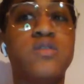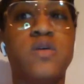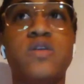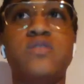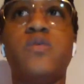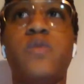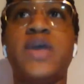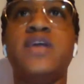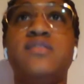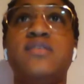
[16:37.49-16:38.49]
So there's a
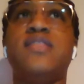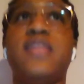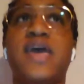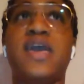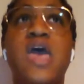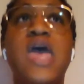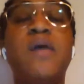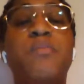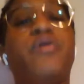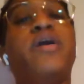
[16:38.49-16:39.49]
way to like
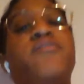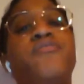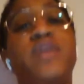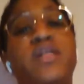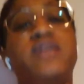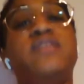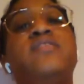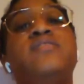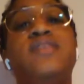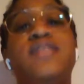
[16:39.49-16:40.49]
bring feelings
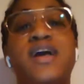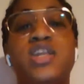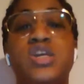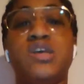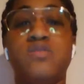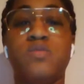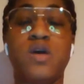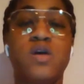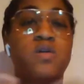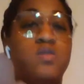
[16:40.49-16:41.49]
into logic as
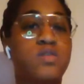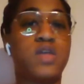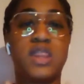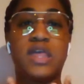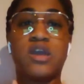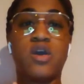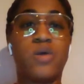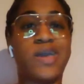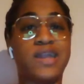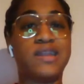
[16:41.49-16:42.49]
well and let it go
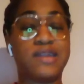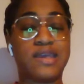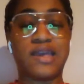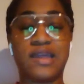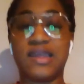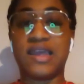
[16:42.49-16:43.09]
hand in hand.